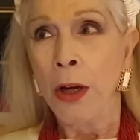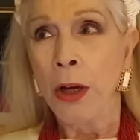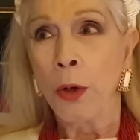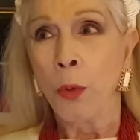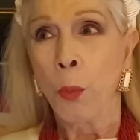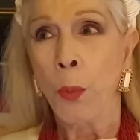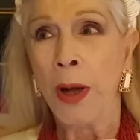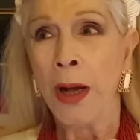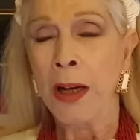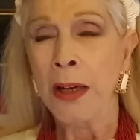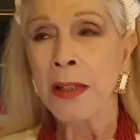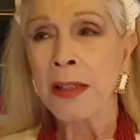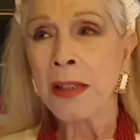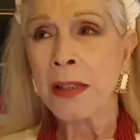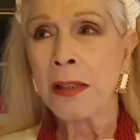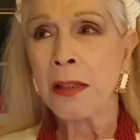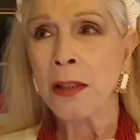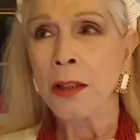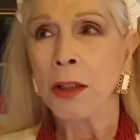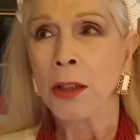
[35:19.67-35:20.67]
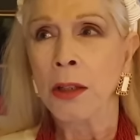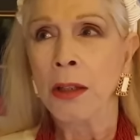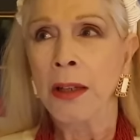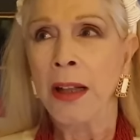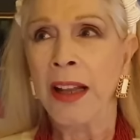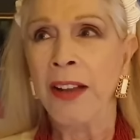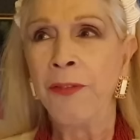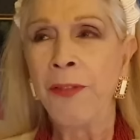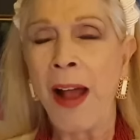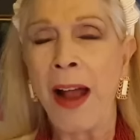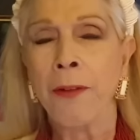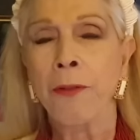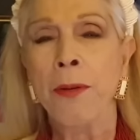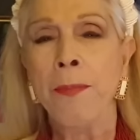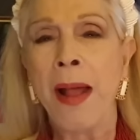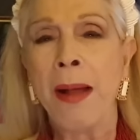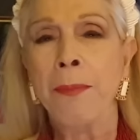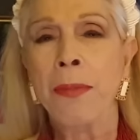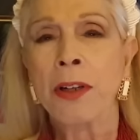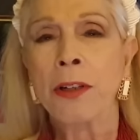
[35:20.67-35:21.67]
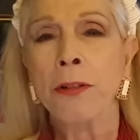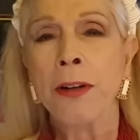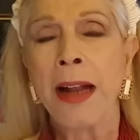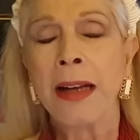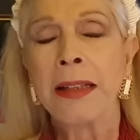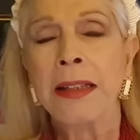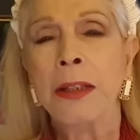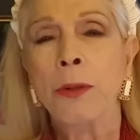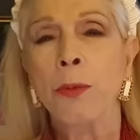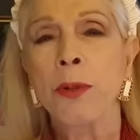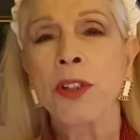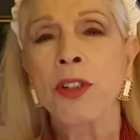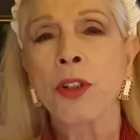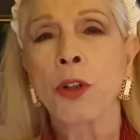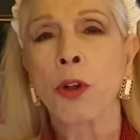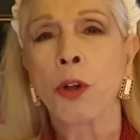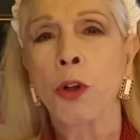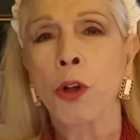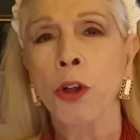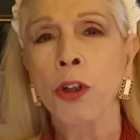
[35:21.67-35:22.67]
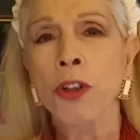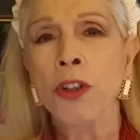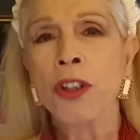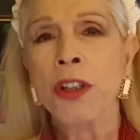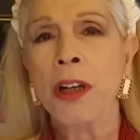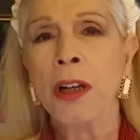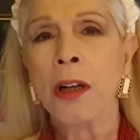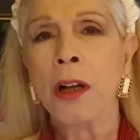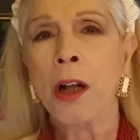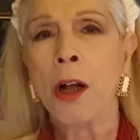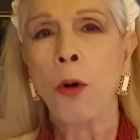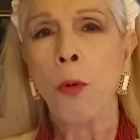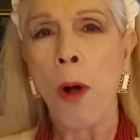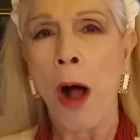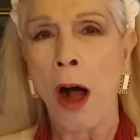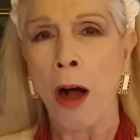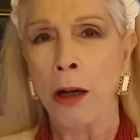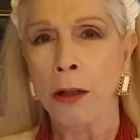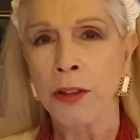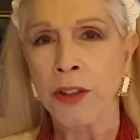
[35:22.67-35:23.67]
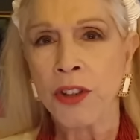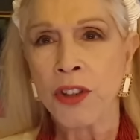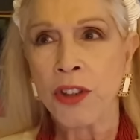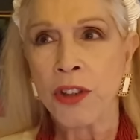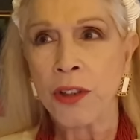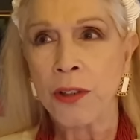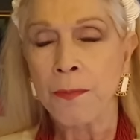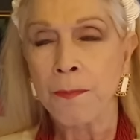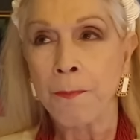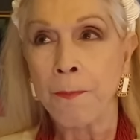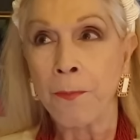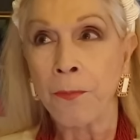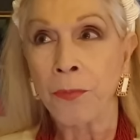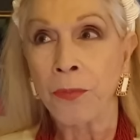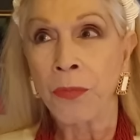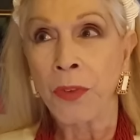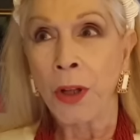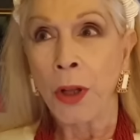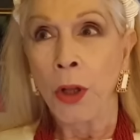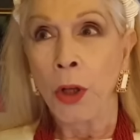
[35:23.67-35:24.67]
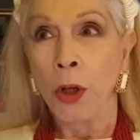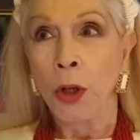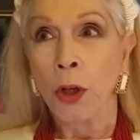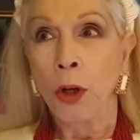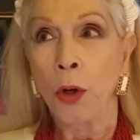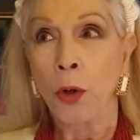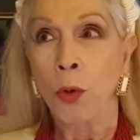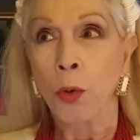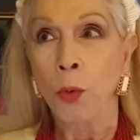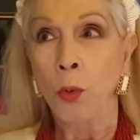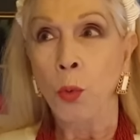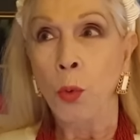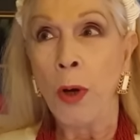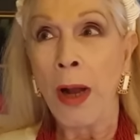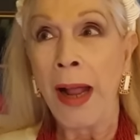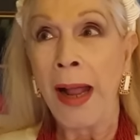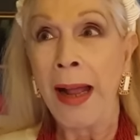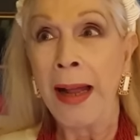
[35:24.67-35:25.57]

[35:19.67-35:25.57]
was, if I remember correctly, it was Gunther Quandt, who